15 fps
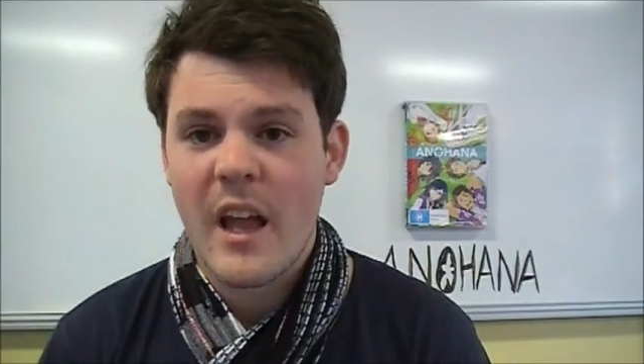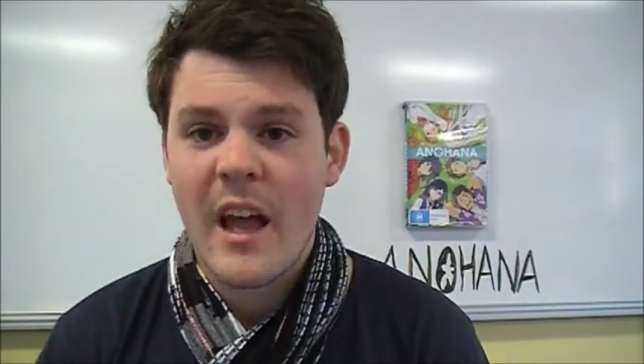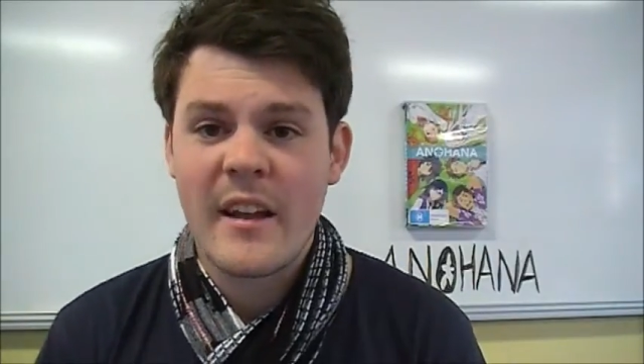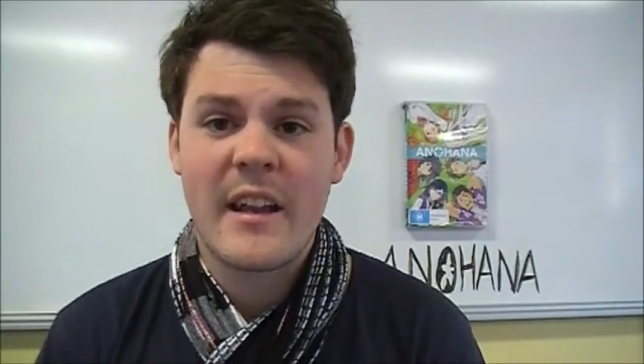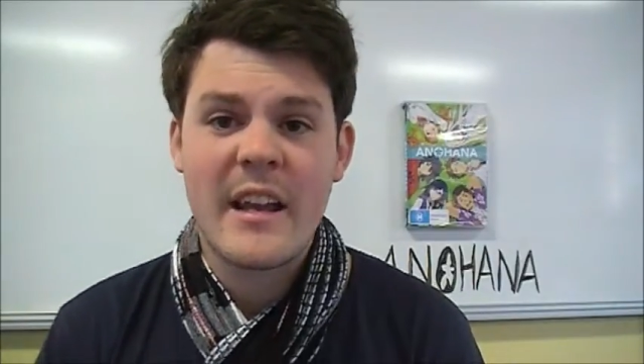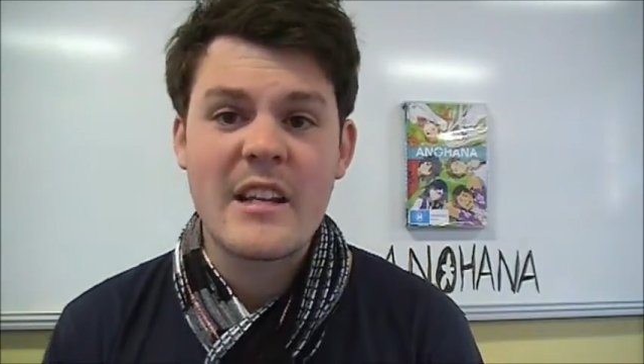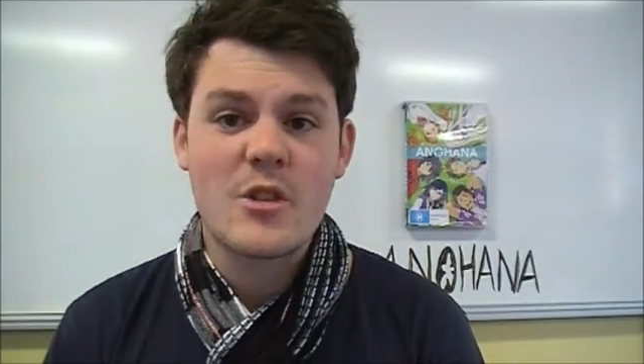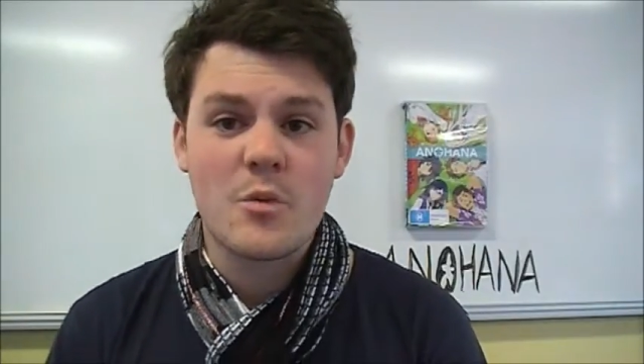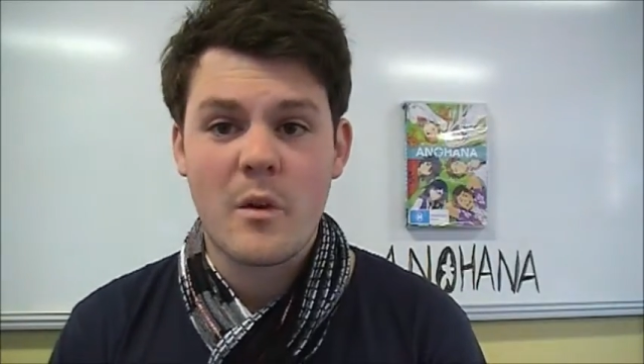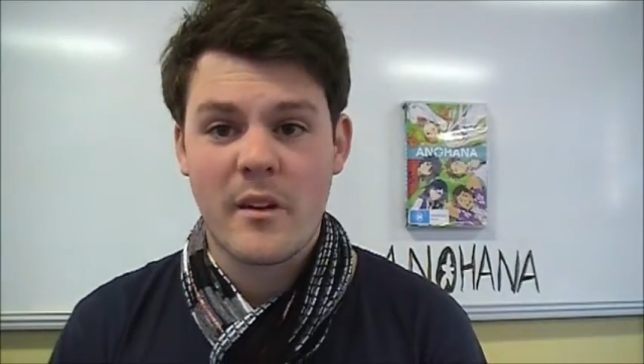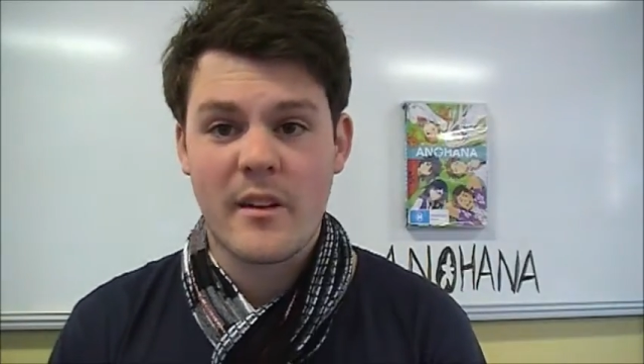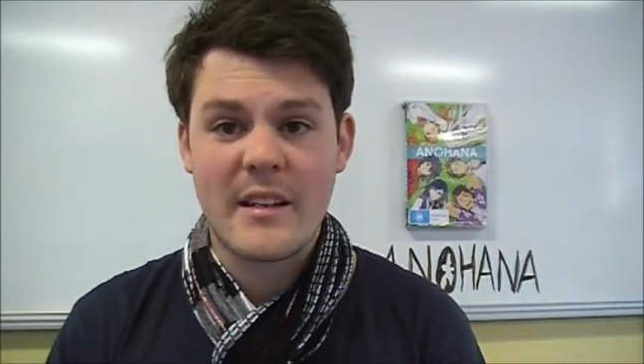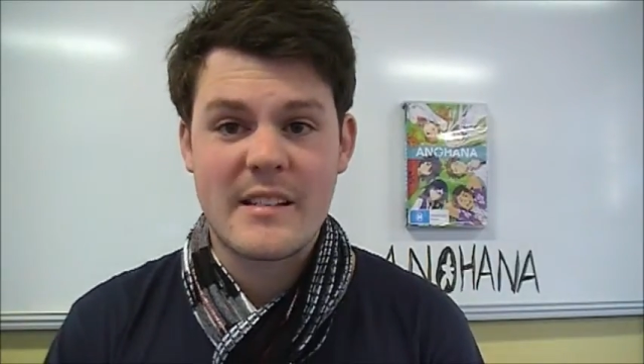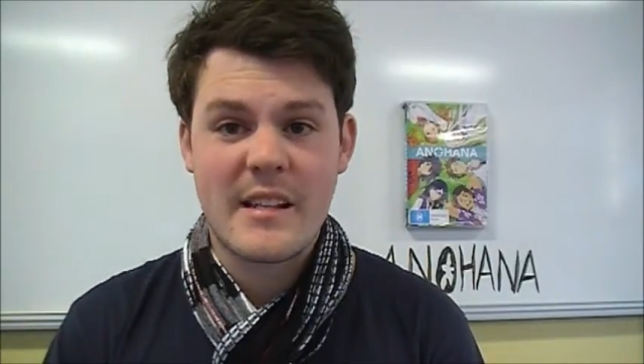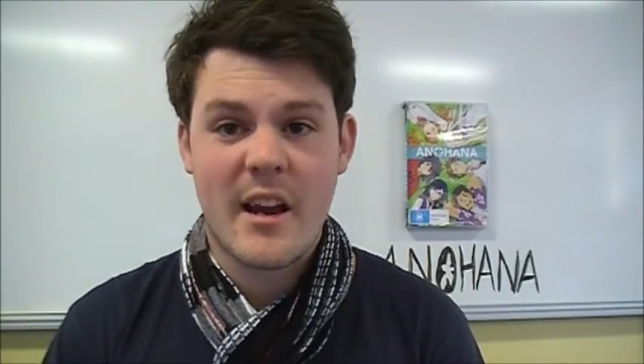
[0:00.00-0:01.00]
And each one
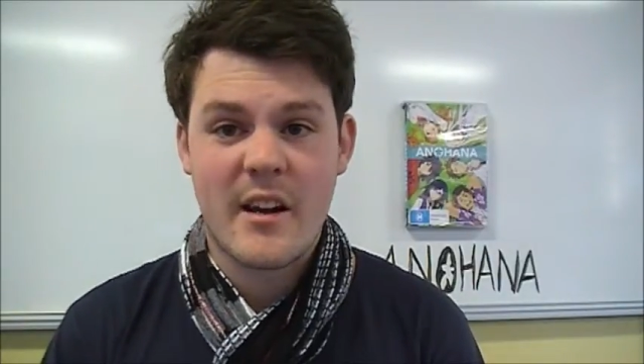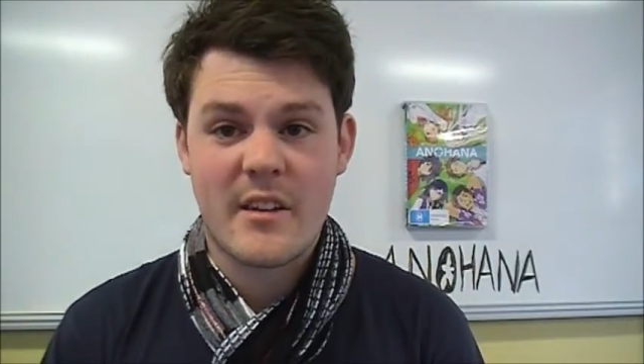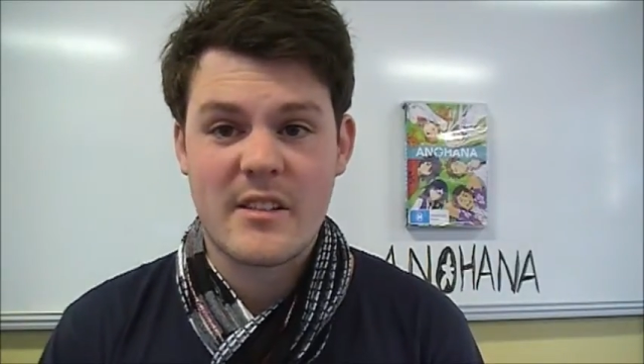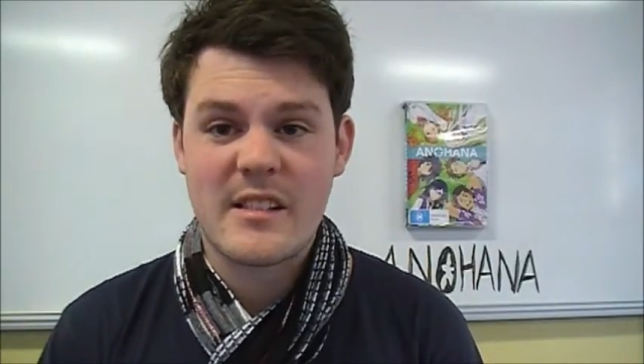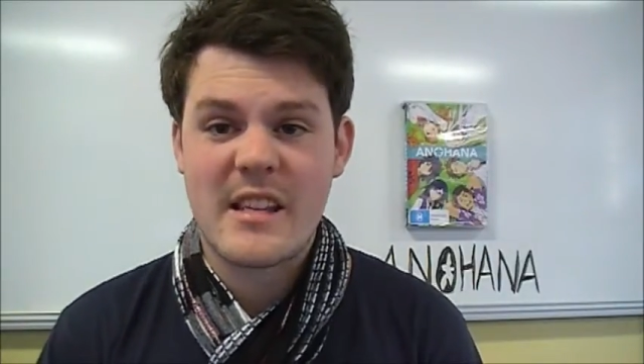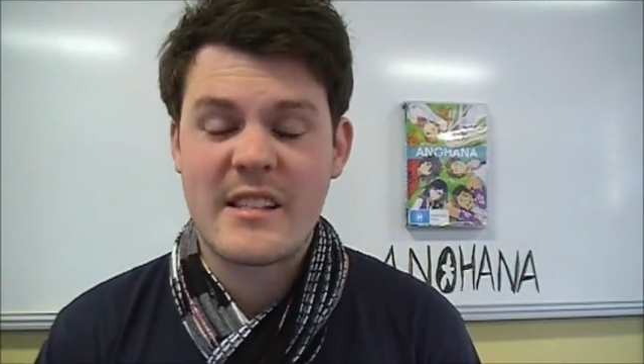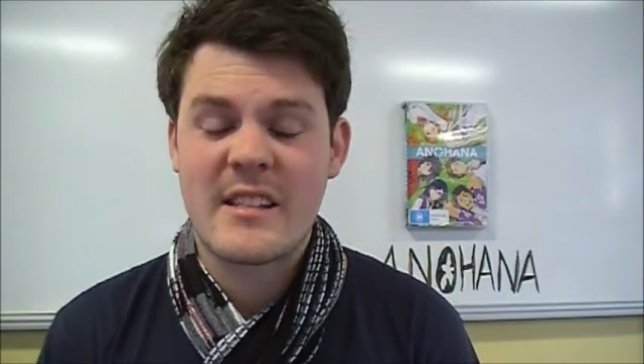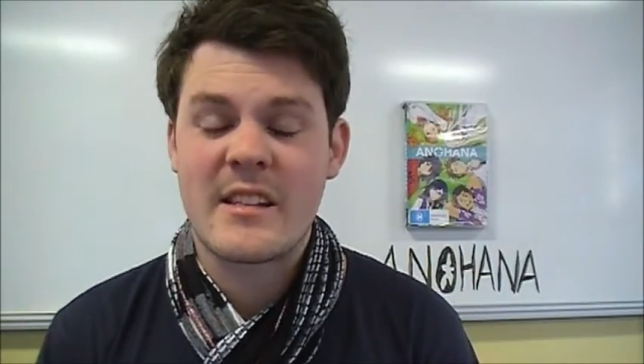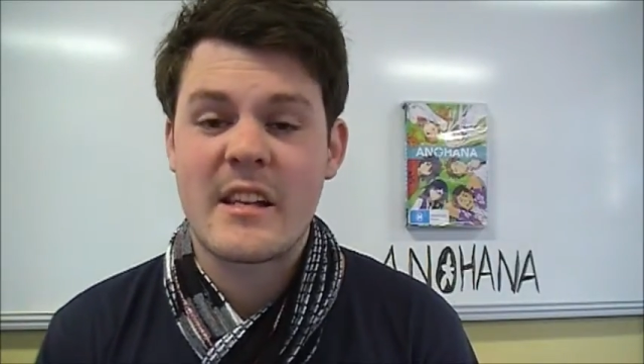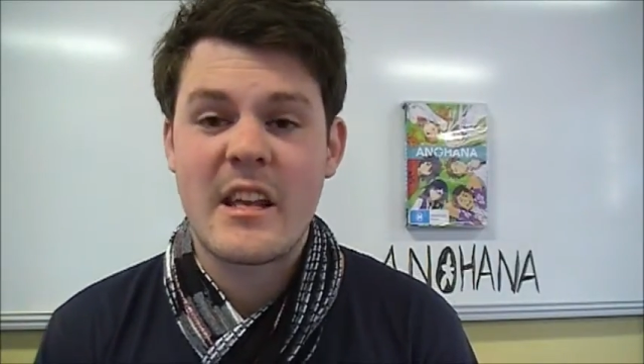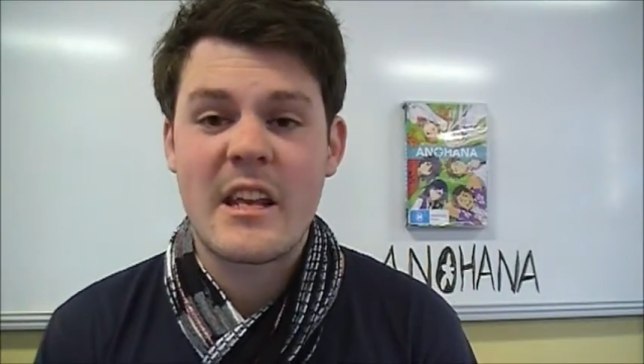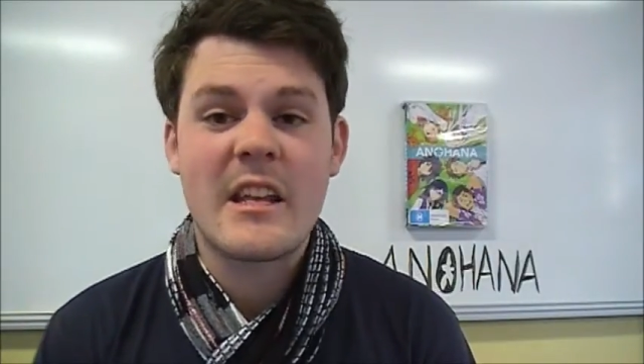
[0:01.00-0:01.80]
of these characters has an